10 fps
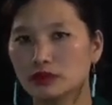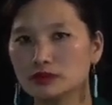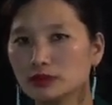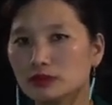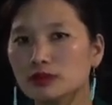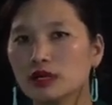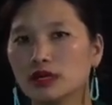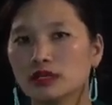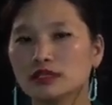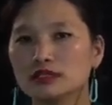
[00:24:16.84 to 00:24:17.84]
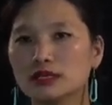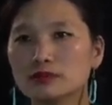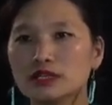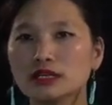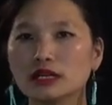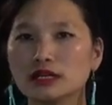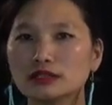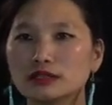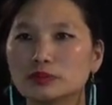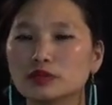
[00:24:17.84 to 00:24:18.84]
And so the subject
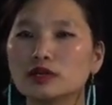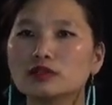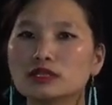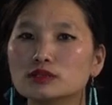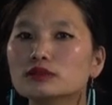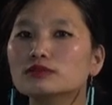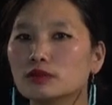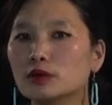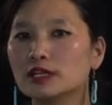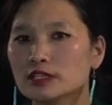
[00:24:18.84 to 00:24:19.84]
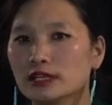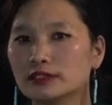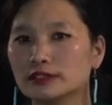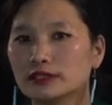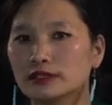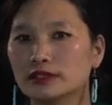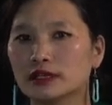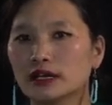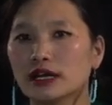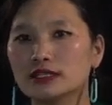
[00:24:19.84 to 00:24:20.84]
and the pronoun does not follow each other there.
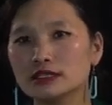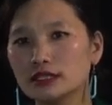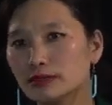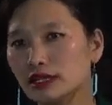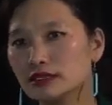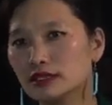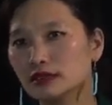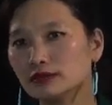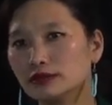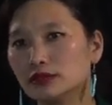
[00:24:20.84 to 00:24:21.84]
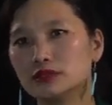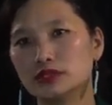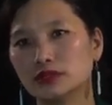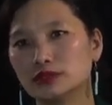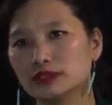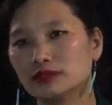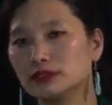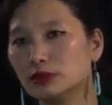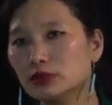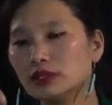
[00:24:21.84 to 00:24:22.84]
I see myself, you see yourself.
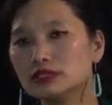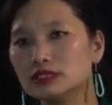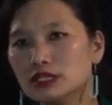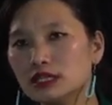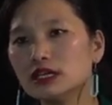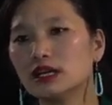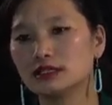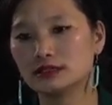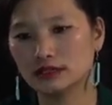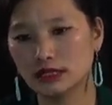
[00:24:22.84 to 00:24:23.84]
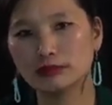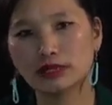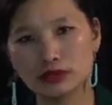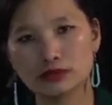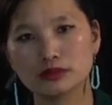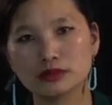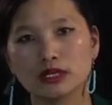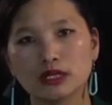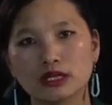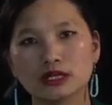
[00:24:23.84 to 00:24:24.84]
The word see has come
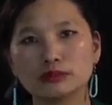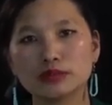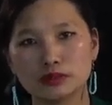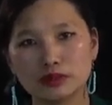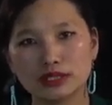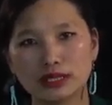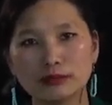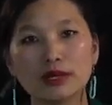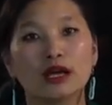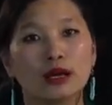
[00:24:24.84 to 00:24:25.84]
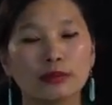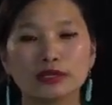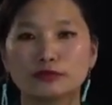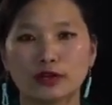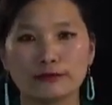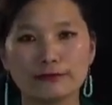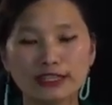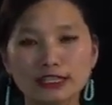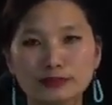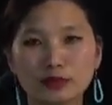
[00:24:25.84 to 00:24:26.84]
in between them. But for
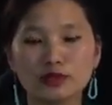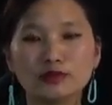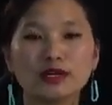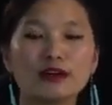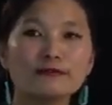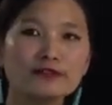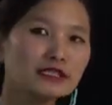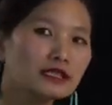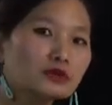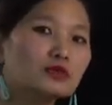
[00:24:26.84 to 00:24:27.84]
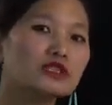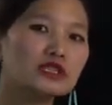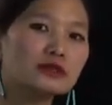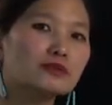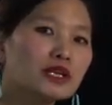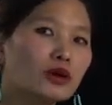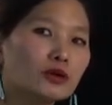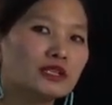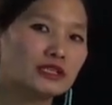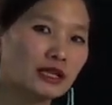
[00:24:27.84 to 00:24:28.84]
emphatic pronoun, the emphasis will just be
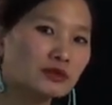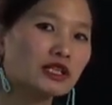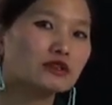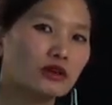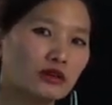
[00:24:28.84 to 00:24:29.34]
on the subject